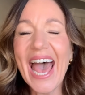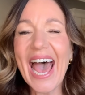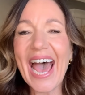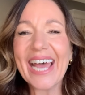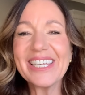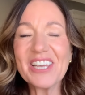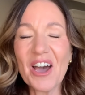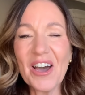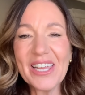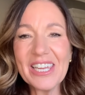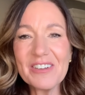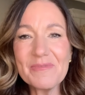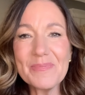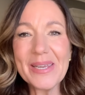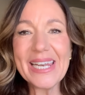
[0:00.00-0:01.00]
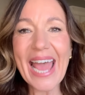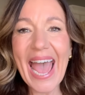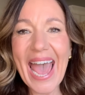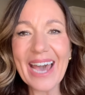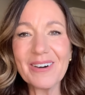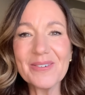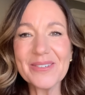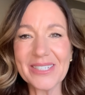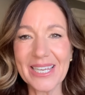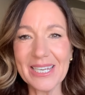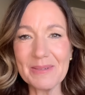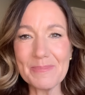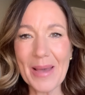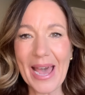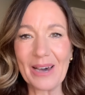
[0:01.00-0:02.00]
And I have been out and
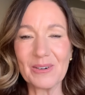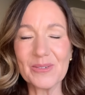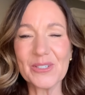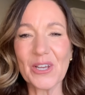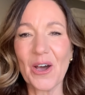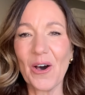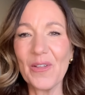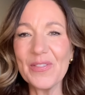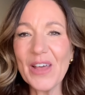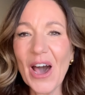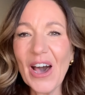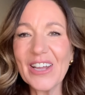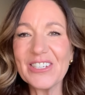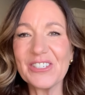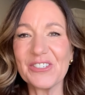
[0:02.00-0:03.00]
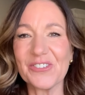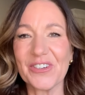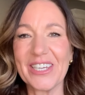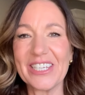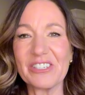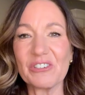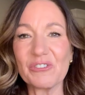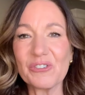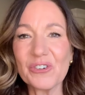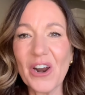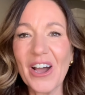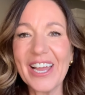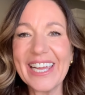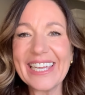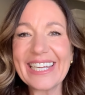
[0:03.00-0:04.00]
about on the high street
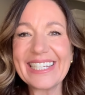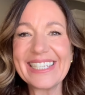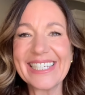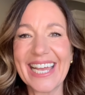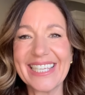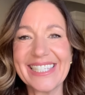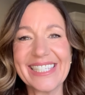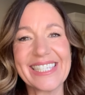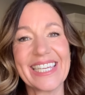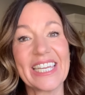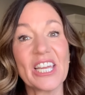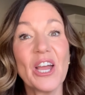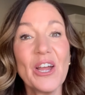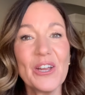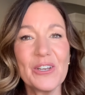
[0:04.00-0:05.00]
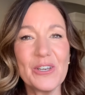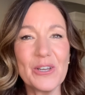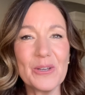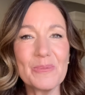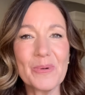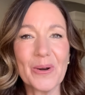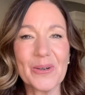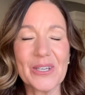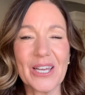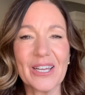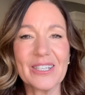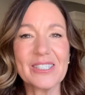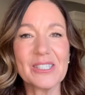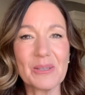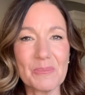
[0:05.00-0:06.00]
trying and testing new
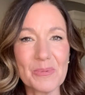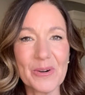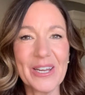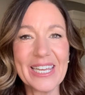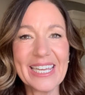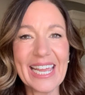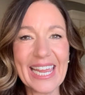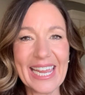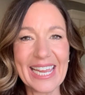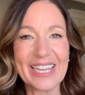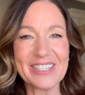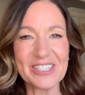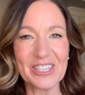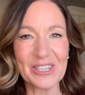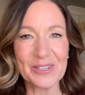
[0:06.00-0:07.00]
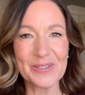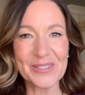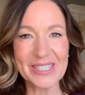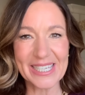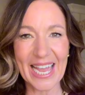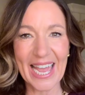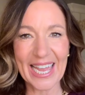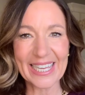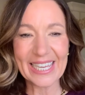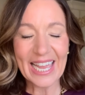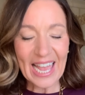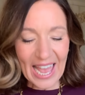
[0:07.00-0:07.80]
products to bring here to you today.